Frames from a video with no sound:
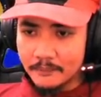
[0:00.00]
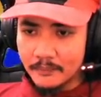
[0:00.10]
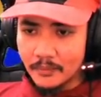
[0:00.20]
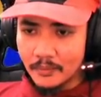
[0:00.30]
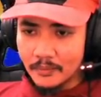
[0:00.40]

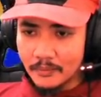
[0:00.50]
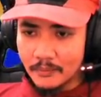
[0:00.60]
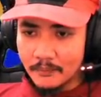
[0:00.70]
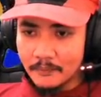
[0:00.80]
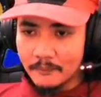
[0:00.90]

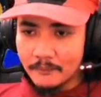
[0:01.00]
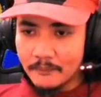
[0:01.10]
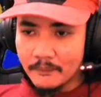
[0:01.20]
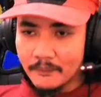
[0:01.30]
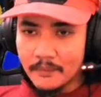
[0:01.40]

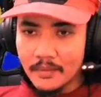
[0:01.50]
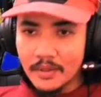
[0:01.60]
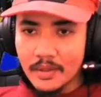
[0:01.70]
Nothing is said.